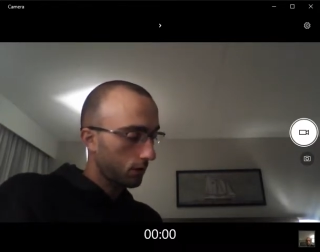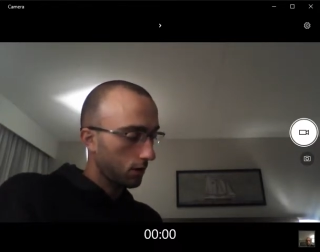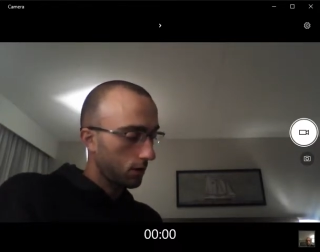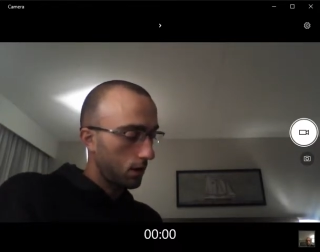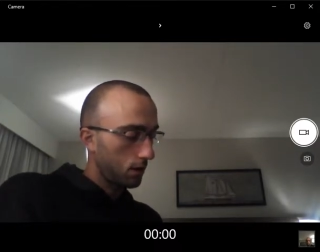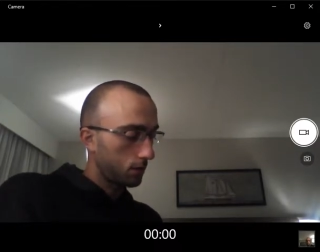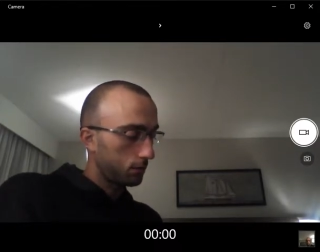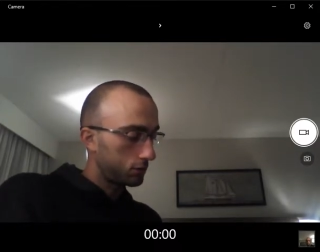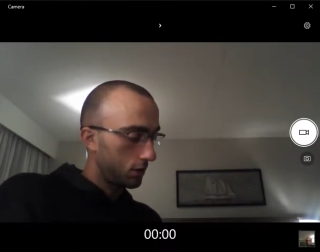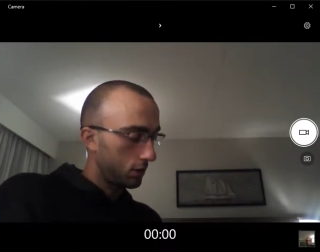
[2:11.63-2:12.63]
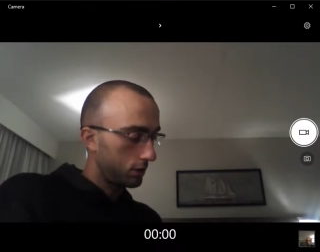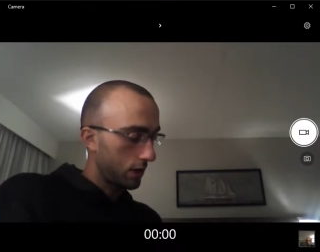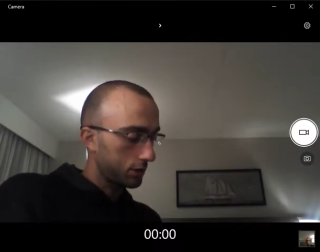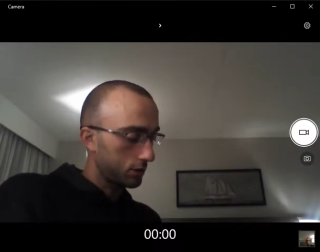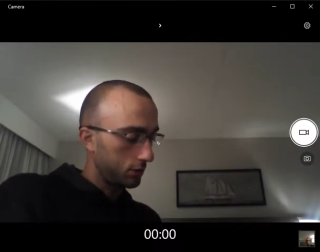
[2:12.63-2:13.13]
Um, so it's
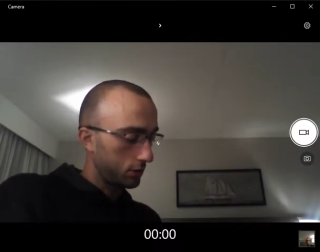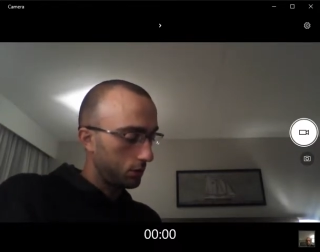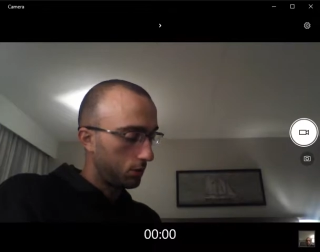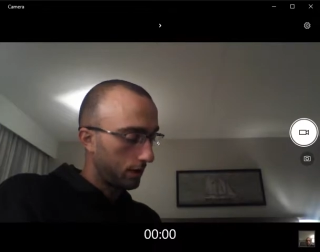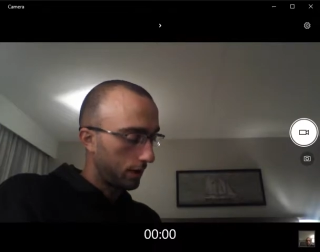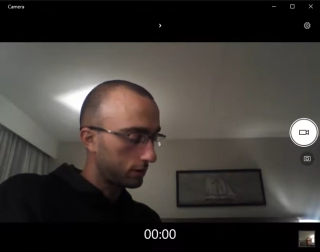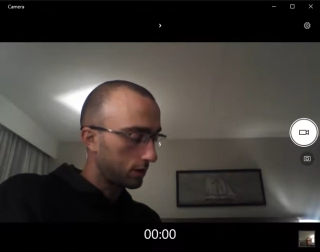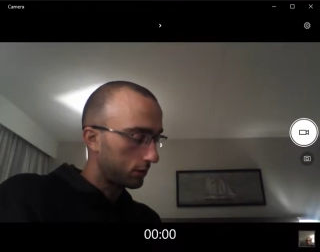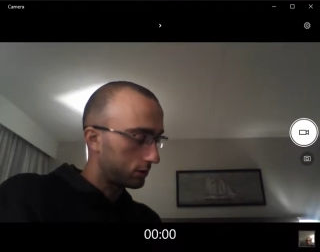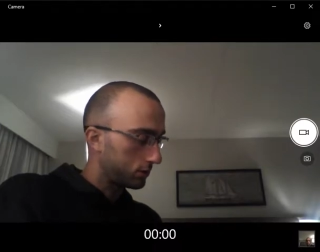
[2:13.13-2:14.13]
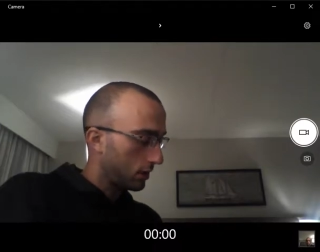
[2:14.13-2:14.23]
actually really cool in that sense.